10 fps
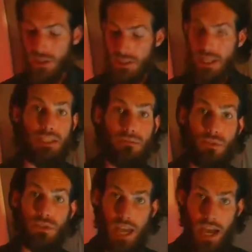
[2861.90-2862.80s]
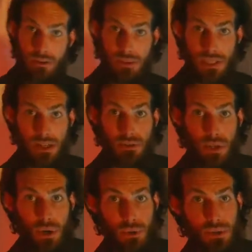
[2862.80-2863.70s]
this idea of using out of scale
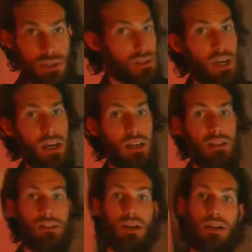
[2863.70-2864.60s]
notes is